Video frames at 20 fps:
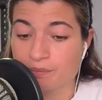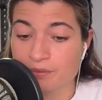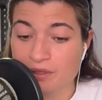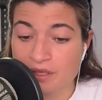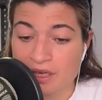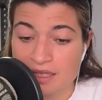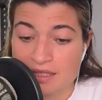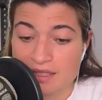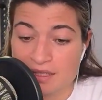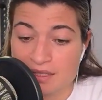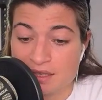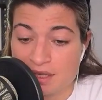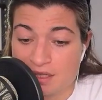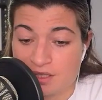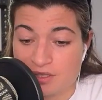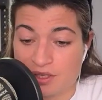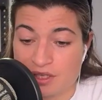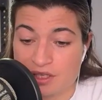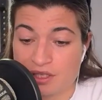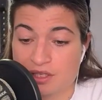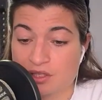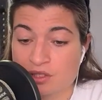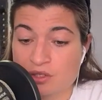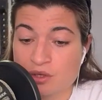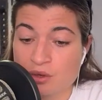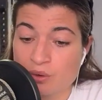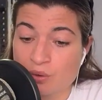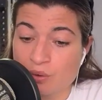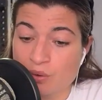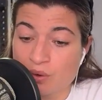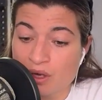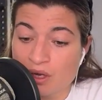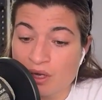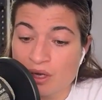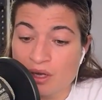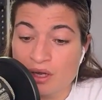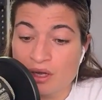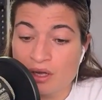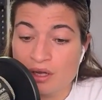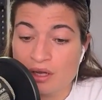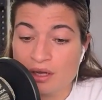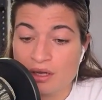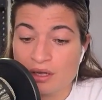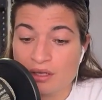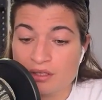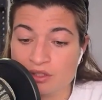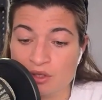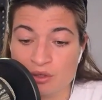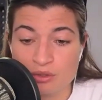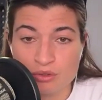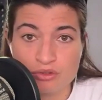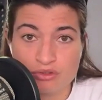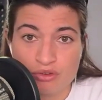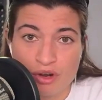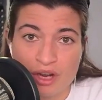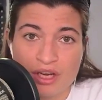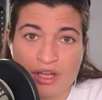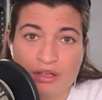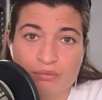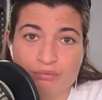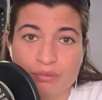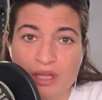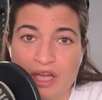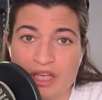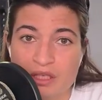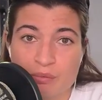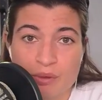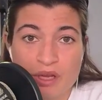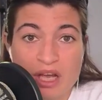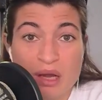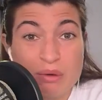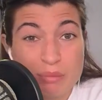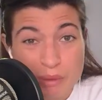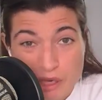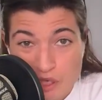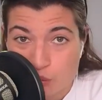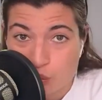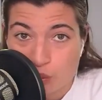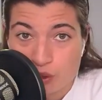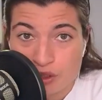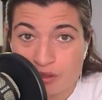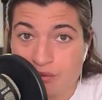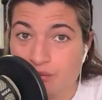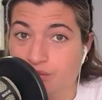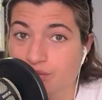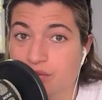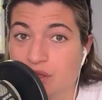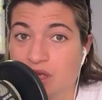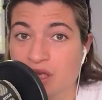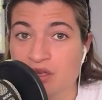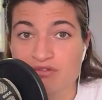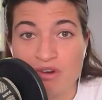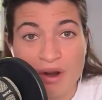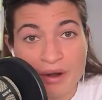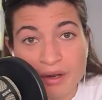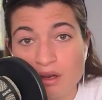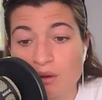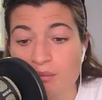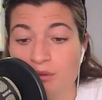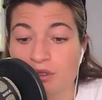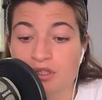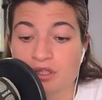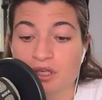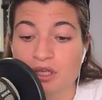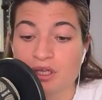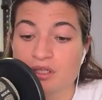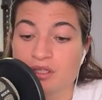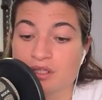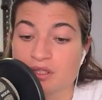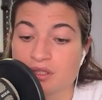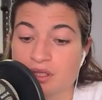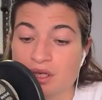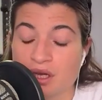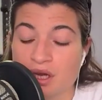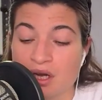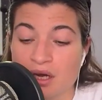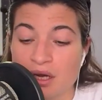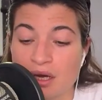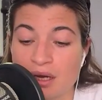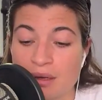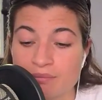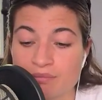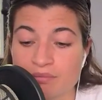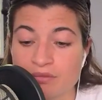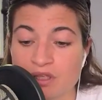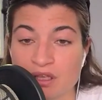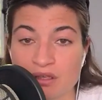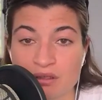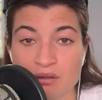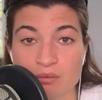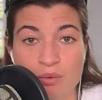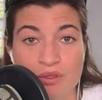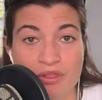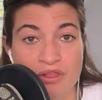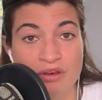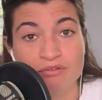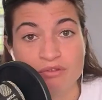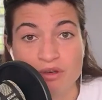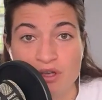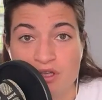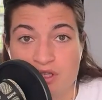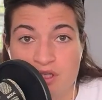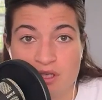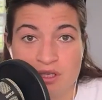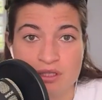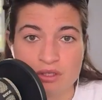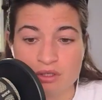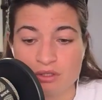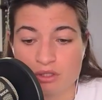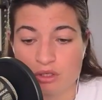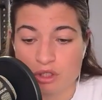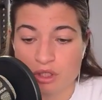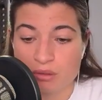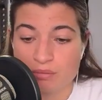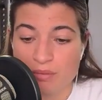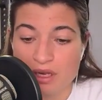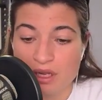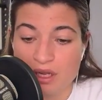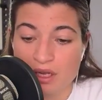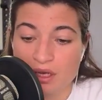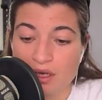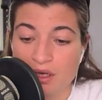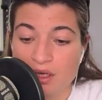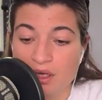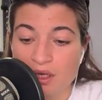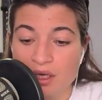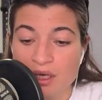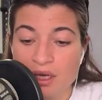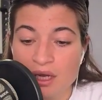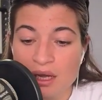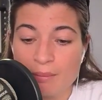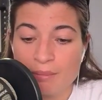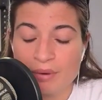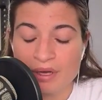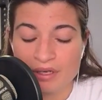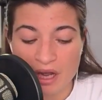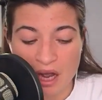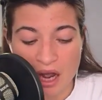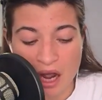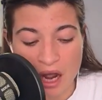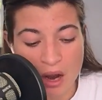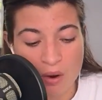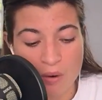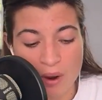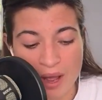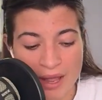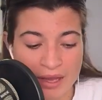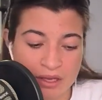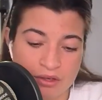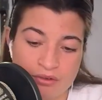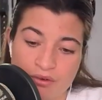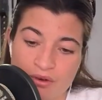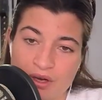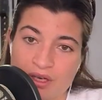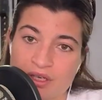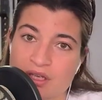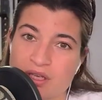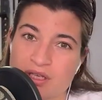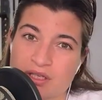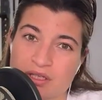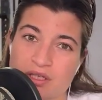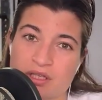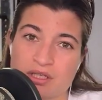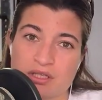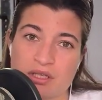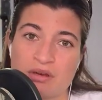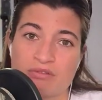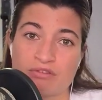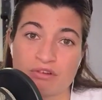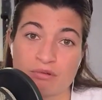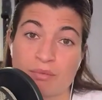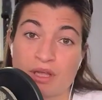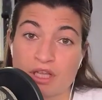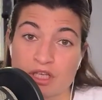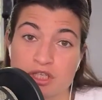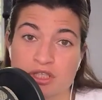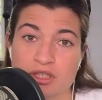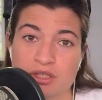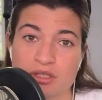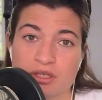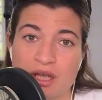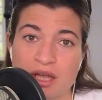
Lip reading: Let's discuss this. So Zone 2 training has become a buzzword in running communities, with influencers on social media. But how accurate is this information?